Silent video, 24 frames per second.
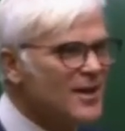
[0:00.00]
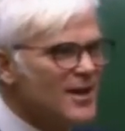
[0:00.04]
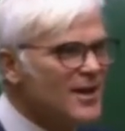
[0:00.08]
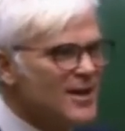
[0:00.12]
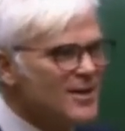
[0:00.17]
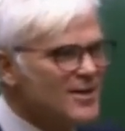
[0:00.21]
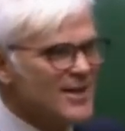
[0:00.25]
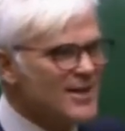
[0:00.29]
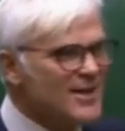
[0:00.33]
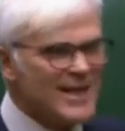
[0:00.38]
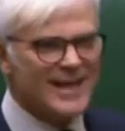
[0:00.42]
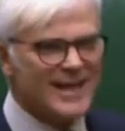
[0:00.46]

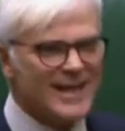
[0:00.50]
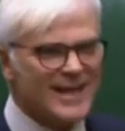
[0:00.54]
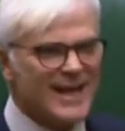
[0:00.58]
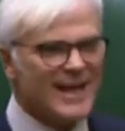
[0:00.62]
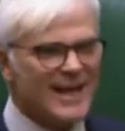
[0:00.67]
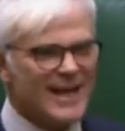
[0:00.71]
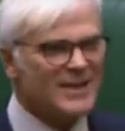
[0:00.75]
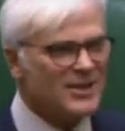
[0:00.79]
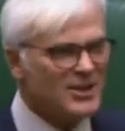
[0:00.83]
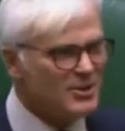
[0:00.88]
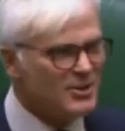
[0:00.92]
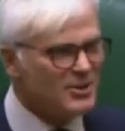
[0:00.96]

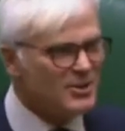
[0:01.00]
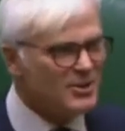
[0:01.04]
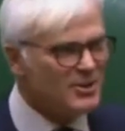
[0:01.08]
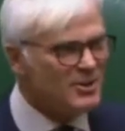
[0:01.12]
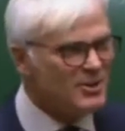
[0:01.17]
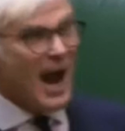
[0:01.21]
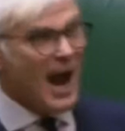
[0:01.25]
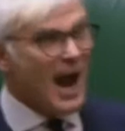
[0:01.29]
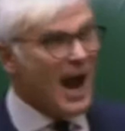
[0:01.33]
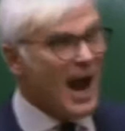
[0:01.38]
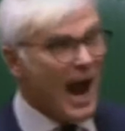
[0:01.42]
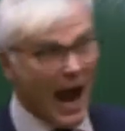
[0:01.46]
seeking to
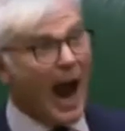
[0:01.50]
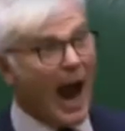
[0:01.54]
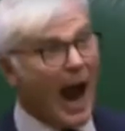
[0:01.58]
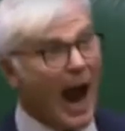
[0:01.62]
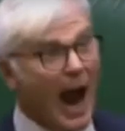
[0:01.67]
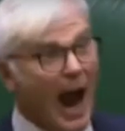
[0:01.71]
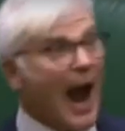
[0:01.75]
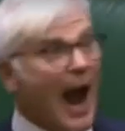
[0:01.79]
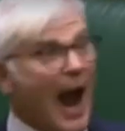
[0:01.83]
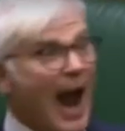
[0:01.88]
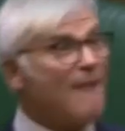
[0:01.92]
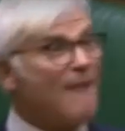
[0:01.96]

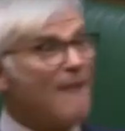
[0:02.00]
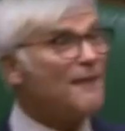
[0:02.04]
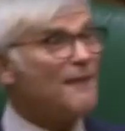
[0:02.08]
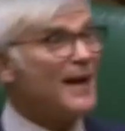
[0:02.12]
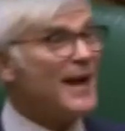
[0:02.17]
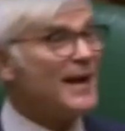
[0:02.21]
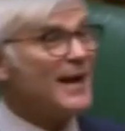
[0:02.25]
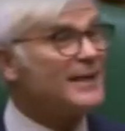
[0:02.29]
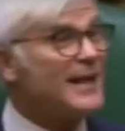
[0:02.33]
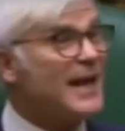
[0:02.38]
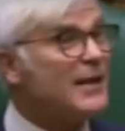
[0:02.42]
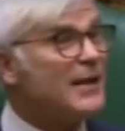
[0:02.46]

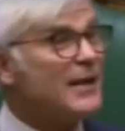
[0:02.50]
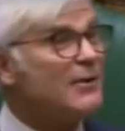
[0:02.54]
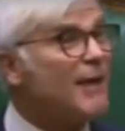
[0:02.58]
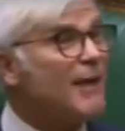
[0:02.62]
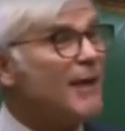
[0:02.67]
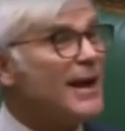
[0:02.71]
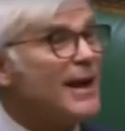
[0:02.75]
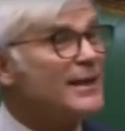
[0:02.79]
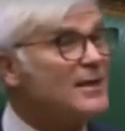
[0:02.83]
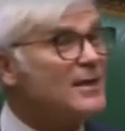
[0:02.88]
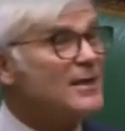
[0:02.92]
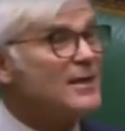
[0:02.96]
effect a
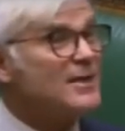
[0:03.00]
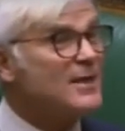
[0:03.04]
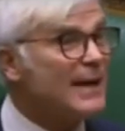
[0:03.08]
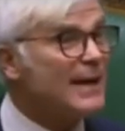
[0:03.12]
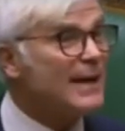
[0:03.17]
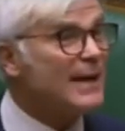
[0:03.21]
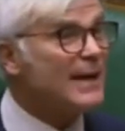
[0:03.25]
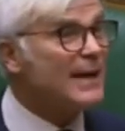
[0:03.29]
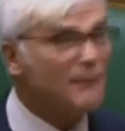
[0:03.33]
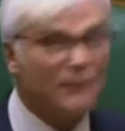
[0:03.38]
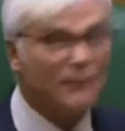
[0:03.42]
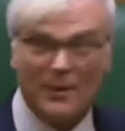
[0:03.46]
great
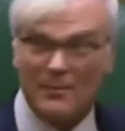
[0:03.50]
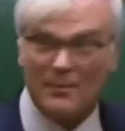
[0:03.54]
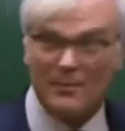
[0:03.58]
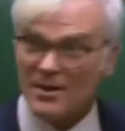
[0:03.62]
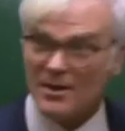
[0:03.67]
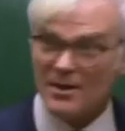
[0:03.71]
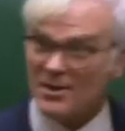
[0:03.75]
escape from the